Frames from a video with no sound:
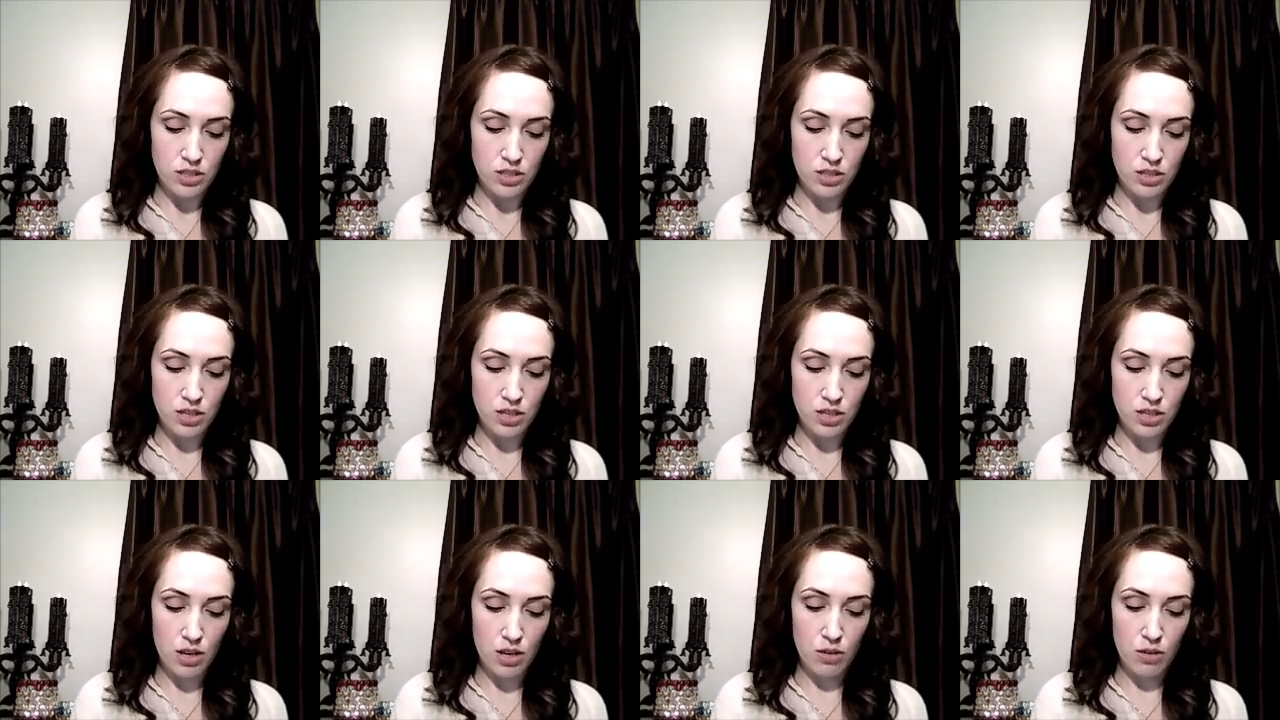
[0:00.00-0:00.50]

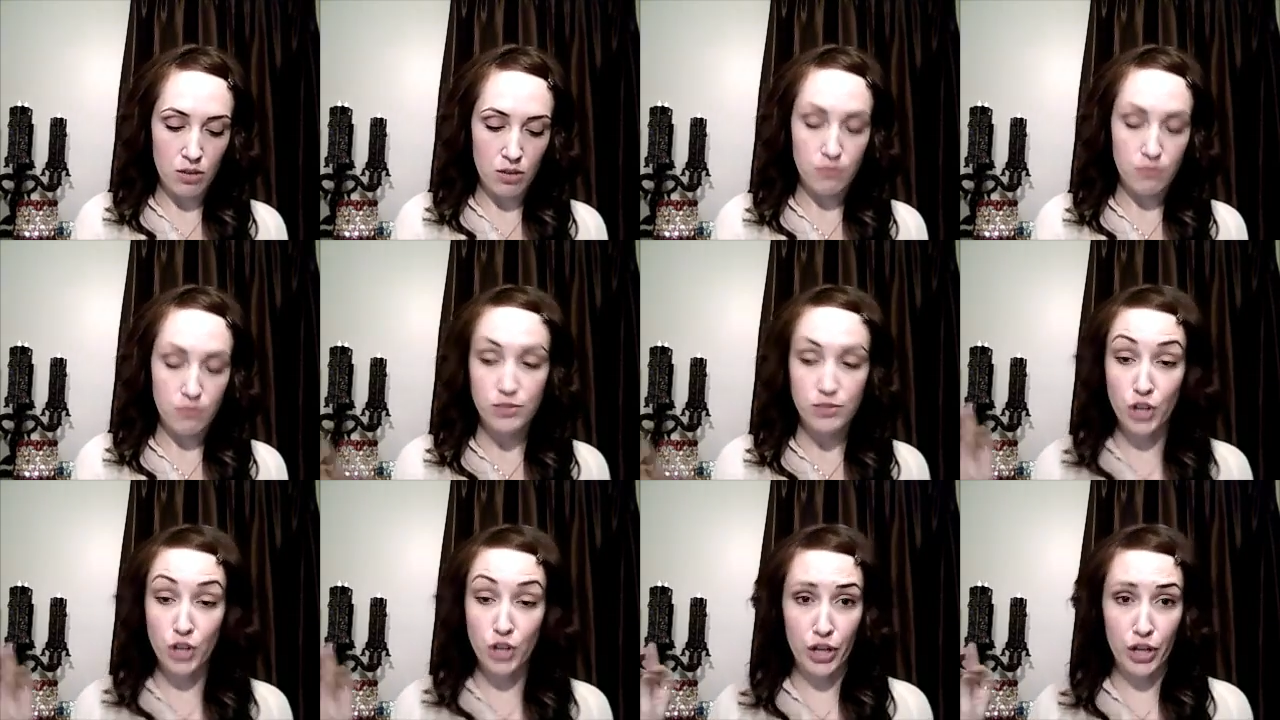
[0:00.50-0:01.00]
So
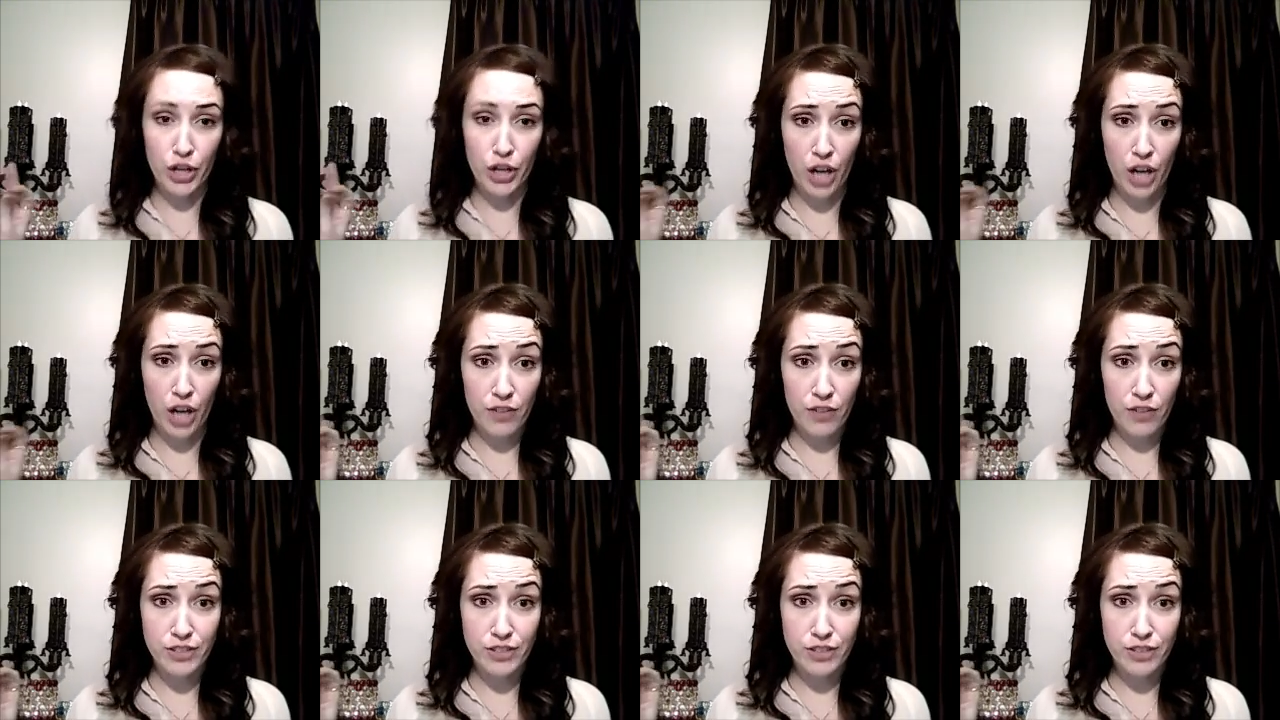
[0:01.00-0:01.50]
starting
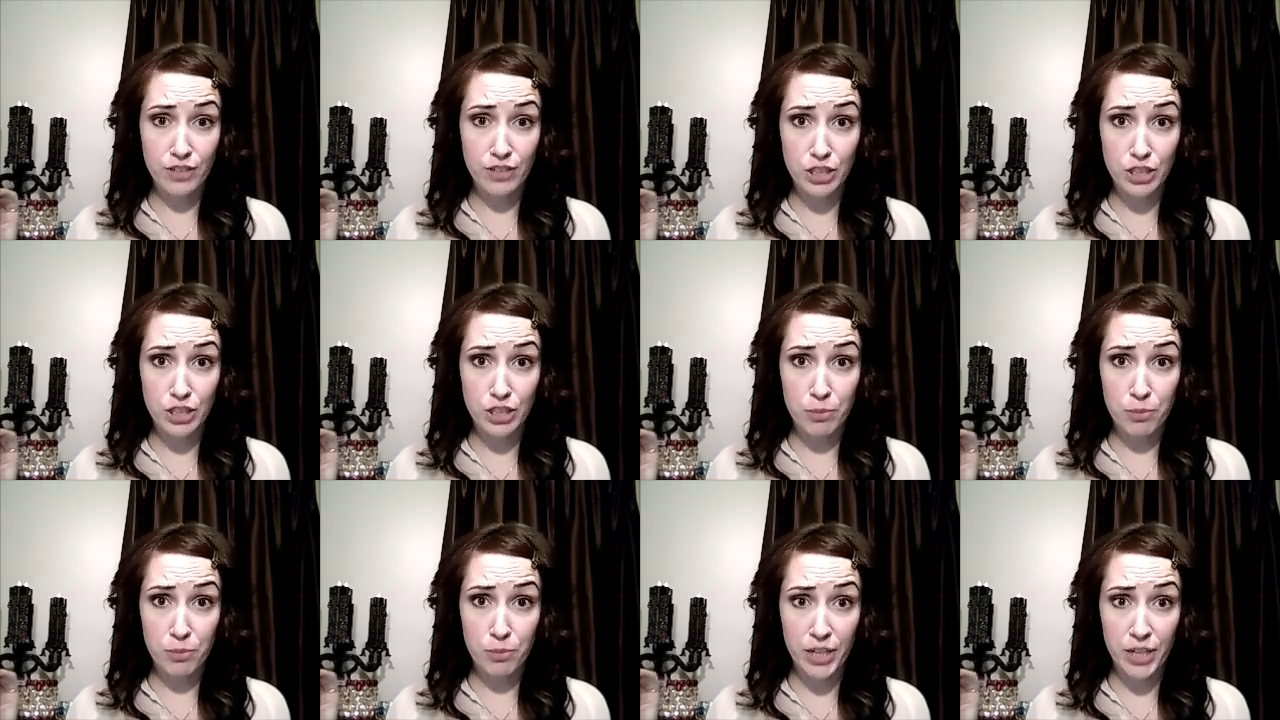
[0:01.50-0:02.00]
off, it
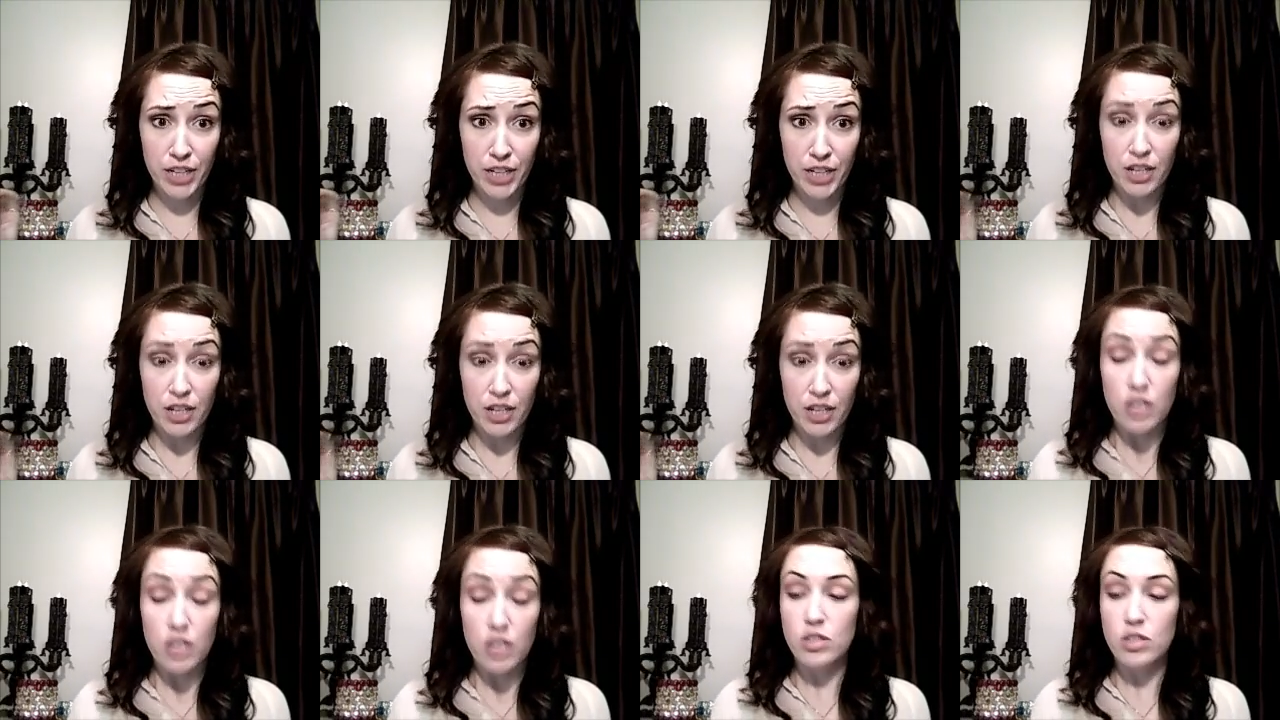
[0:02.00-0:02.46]
looks pretty good.